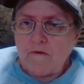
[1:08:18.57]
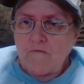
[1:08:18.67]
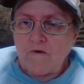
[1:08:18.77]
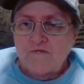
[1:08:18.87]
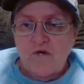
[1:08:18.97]

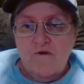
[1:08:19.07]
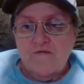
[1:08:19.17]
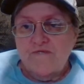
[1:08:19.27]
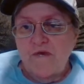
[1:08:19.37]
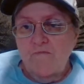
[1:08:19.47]
it's hard
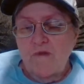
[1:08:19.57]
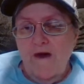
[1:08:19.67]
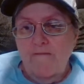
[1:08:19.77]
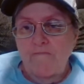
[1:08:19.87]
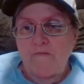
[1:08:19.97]
to say what
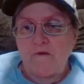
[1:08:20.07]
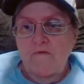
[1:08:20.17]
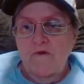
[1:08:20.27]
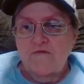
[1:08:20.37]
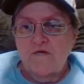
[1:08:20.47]
happened there
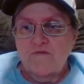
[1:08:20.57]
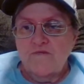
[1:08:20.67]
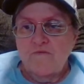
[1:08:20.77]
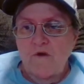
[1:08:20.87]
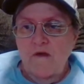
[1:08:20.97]
then,
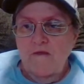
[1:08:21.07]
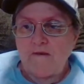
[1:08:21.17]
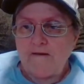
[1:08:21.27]
Chelsea, right?